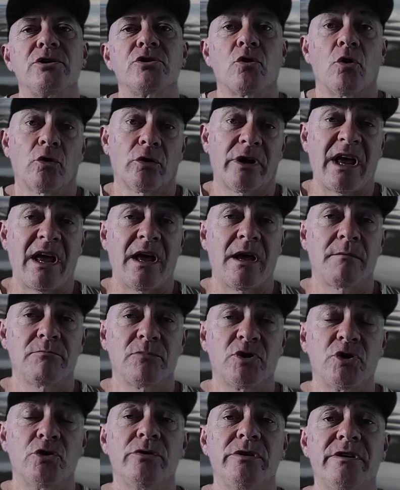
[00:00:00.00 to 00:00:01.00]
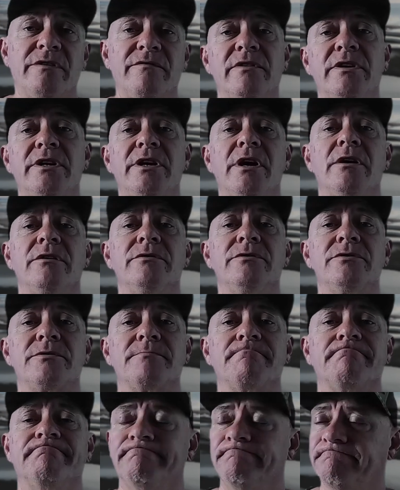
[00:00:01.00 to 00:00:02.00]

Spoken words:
ShotKam shooting videos.